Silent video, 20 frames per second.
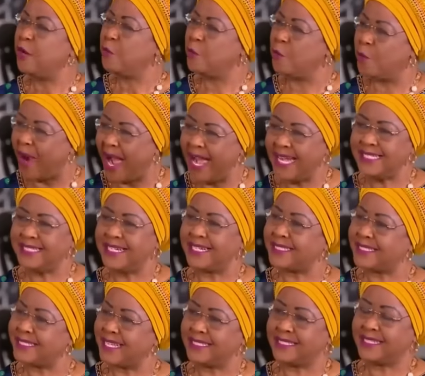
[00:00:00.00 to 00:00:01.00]
Why
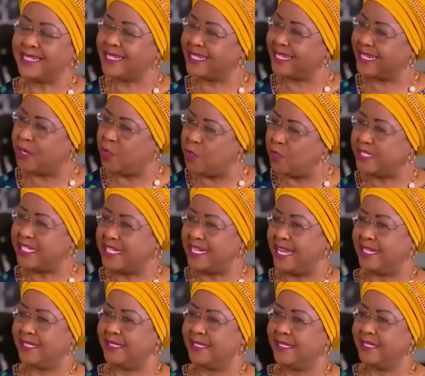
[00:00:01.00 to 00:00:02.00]
does such a
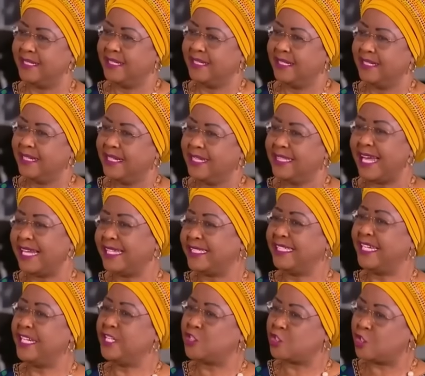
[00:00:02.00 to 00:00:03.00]
continent that
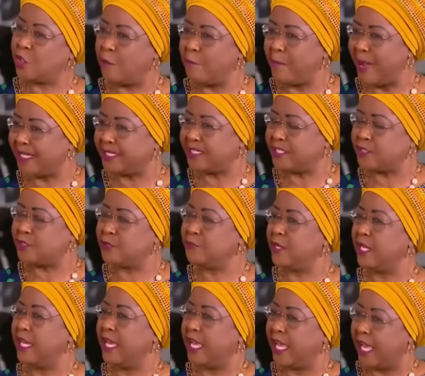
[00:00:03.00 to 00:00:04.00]
did so much
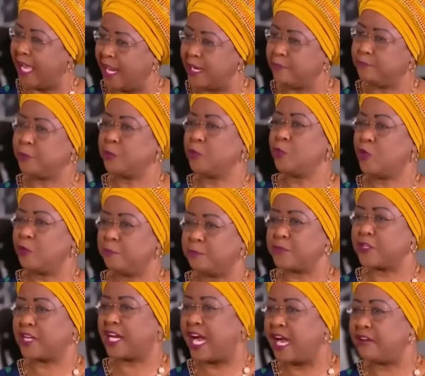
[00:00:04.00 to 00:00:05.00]
to help Europe
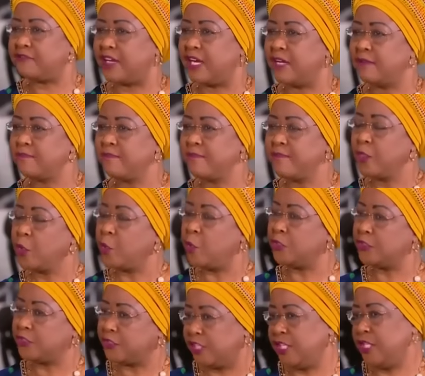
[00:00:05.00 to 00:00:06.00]
recover
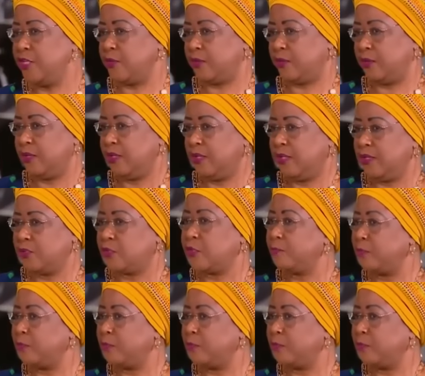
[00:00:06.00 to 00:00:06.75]
continue to